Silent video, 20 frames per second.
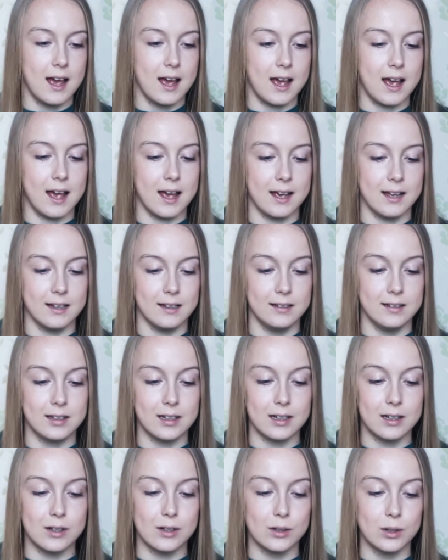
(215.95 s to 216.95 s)
And
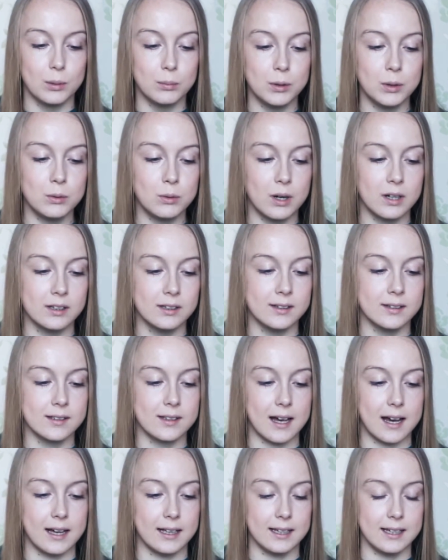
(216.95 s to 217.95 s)
number ones
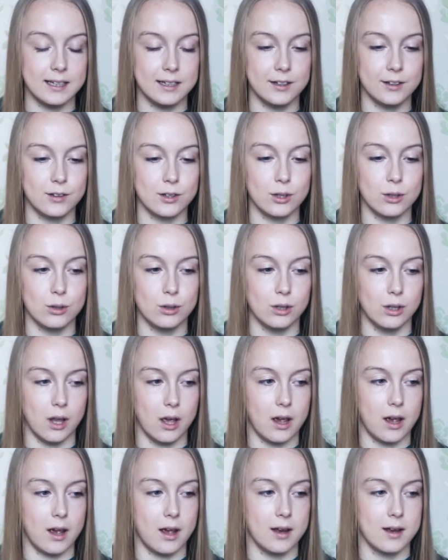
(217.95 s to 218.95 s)
are here to
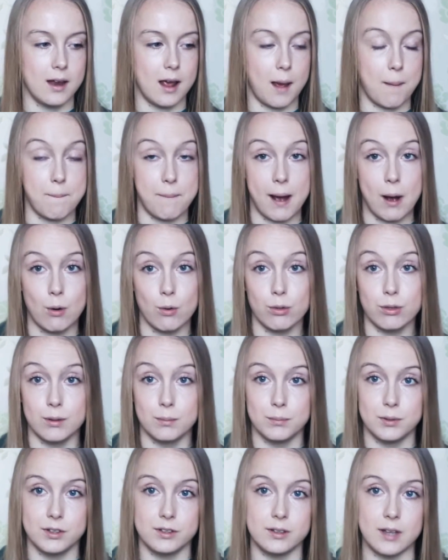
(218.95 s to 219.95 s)
learn about
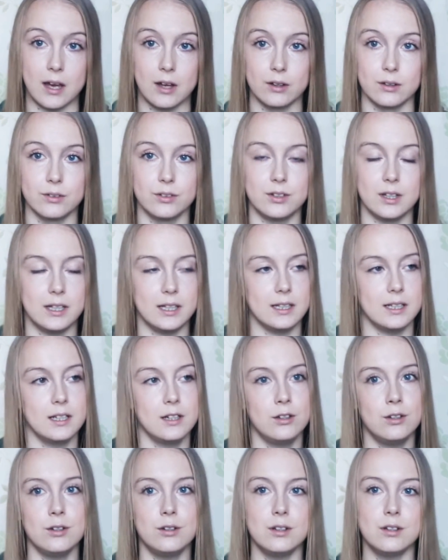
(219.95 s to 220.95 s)
themselves. They are here
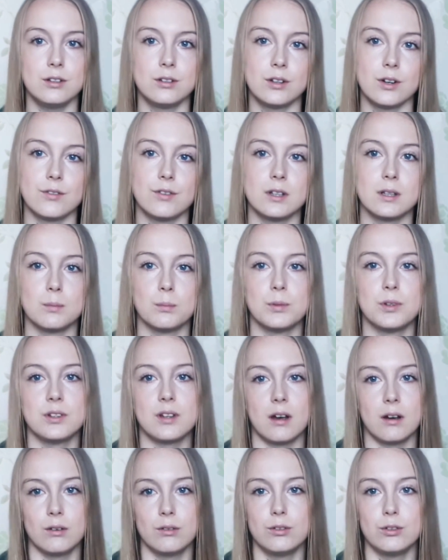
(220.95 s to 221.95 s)
to discover
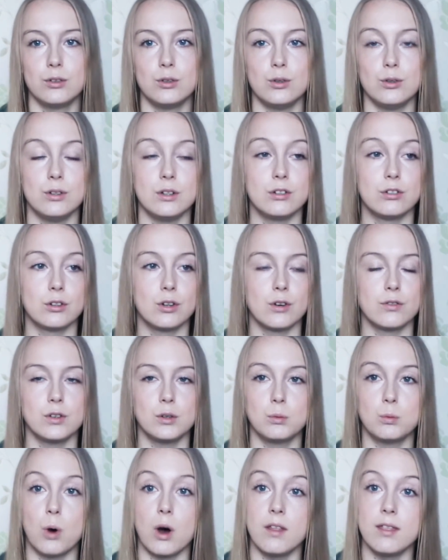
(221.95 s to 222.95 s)
themselves, to discover
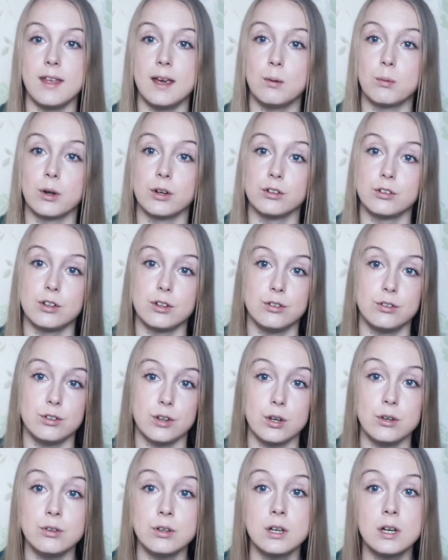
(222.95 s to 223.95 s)
what they want to
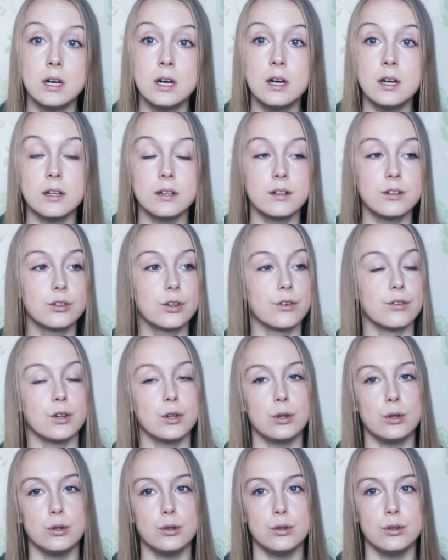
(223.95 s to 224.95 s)
do, discover
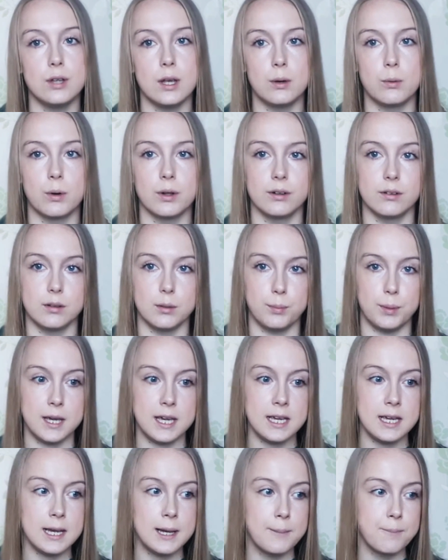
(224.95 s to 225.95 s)
who they want to
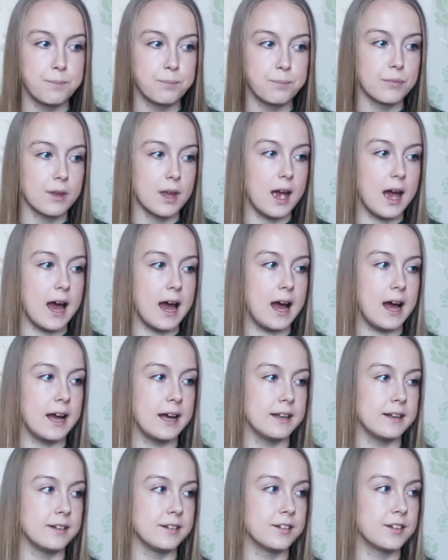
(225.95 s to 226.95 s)
be,
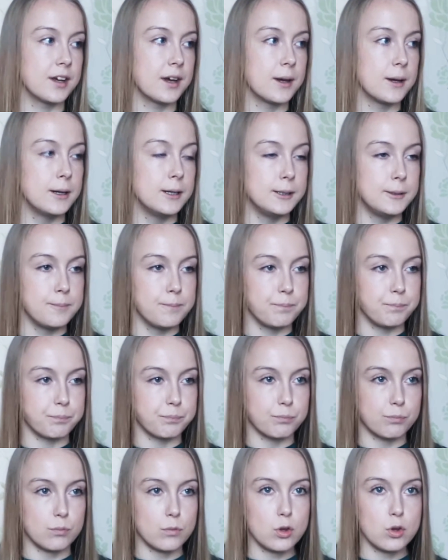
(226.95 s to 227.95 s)
and
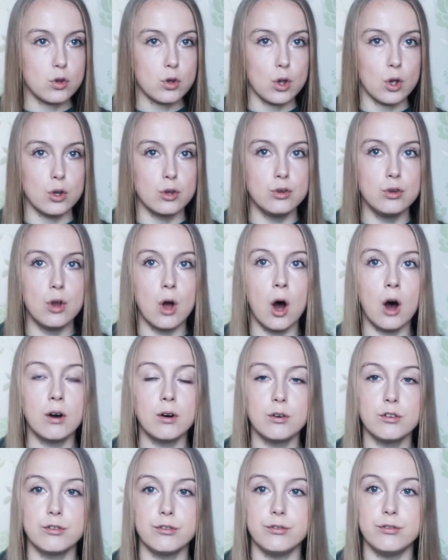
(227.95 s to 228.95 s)

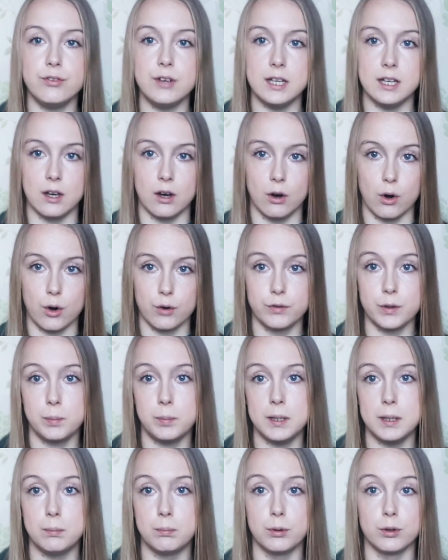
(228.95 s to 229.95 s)
not fear other
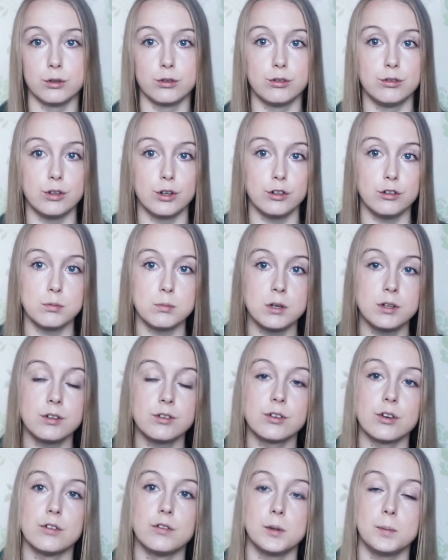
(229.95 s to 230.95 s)
people's
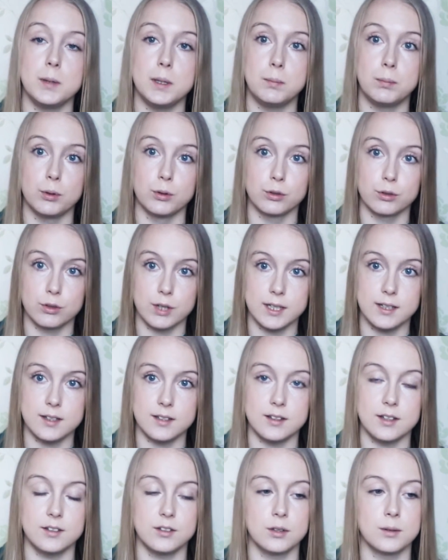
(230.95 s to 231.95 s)
judgments, other people's
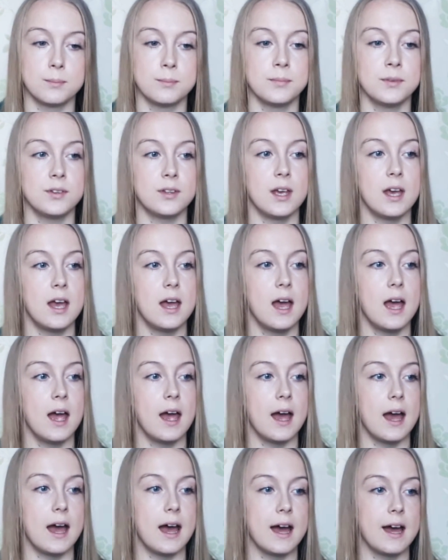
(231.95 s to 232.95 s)
criticisms,
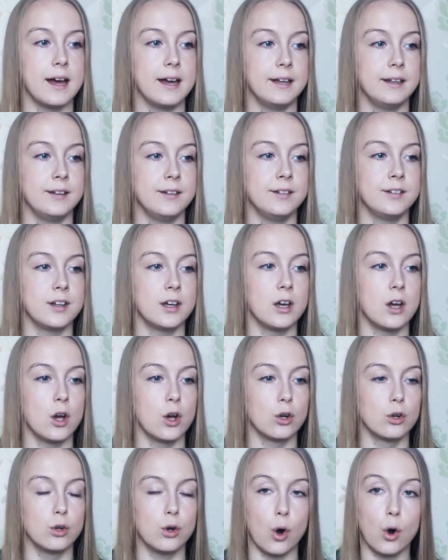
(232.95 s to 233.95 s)
and
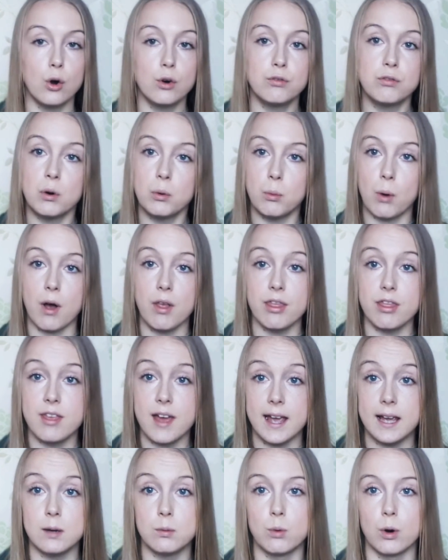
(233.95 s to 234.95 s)
go for what
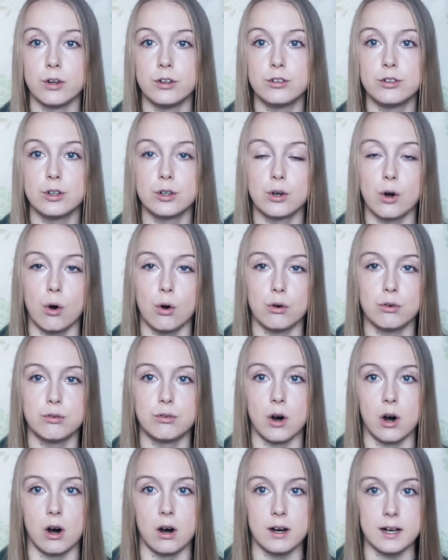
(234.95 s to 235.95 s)
they want to go
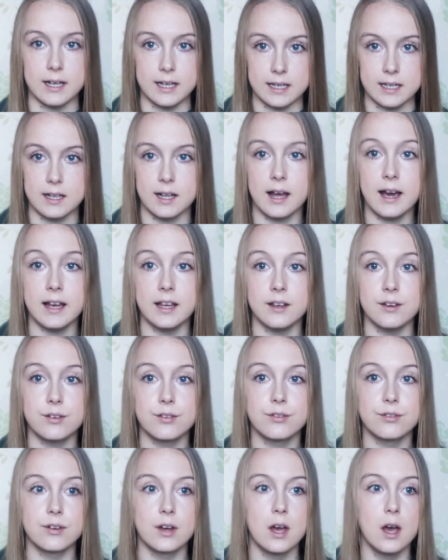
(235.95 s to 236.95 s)
for in
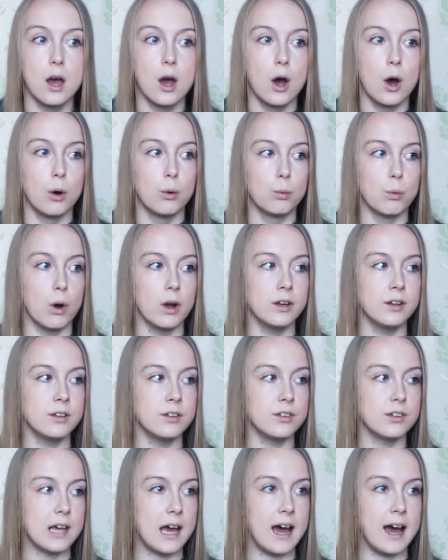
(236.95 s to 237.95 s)
life
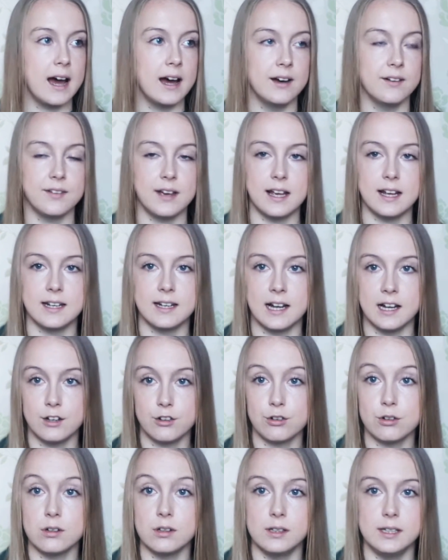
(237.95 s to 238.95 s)
ones have a
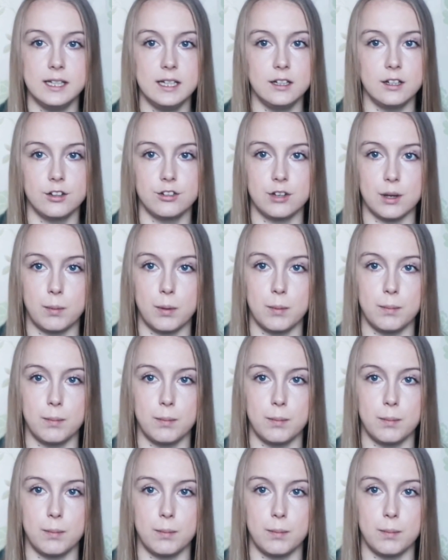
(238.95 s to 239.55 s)
natural leadership